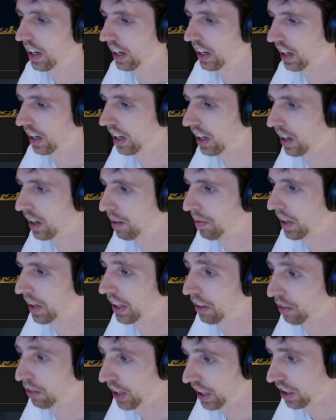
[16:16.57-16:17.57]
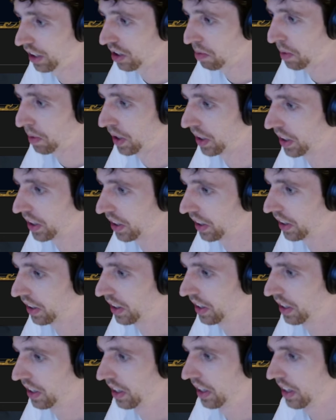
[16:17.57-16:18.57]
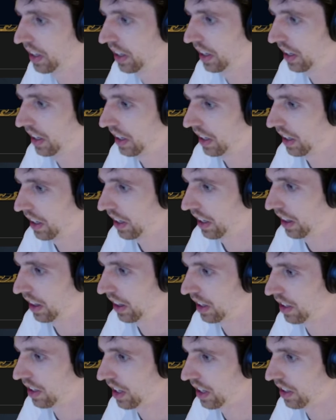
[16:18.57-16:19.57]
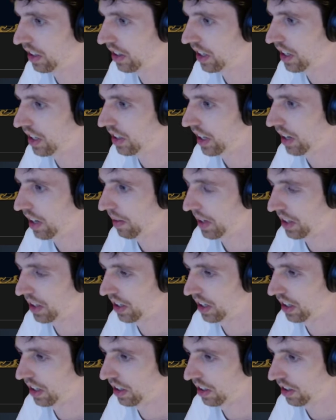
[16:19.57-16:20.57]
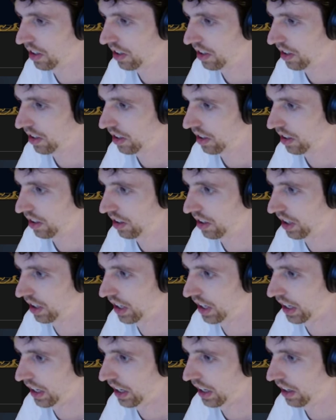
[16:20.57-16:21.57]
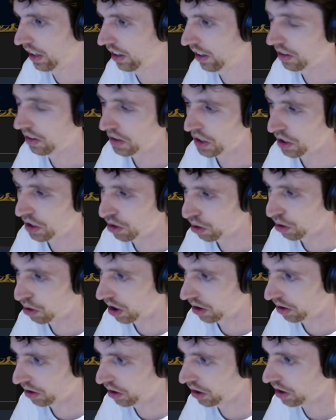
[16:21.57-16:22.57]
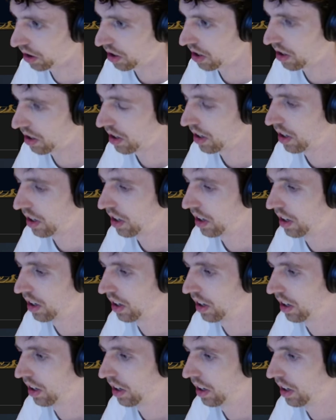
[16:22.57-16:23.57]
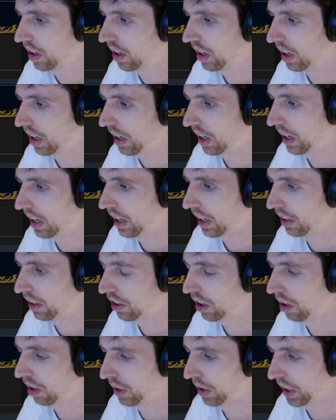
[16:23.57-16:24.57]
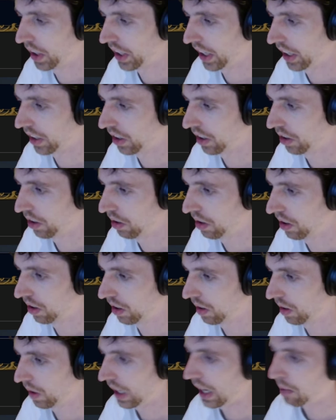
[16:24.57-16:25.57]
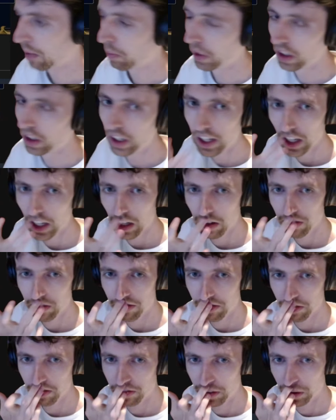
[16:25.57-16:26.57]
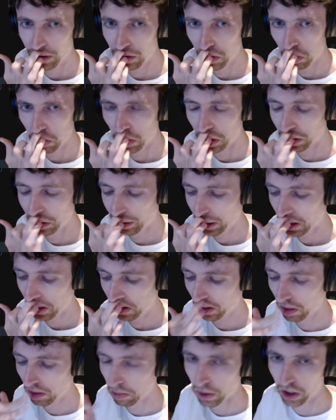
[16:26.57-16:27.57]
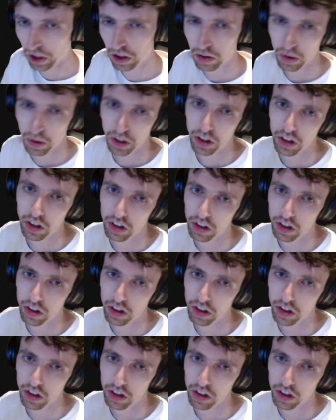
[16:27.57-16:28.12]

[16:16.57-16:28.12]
And then Radiant Spark, this is the same as it is today. Obviously no Conduit. And Harmonic Echo. I believe, for those wondering, the bug where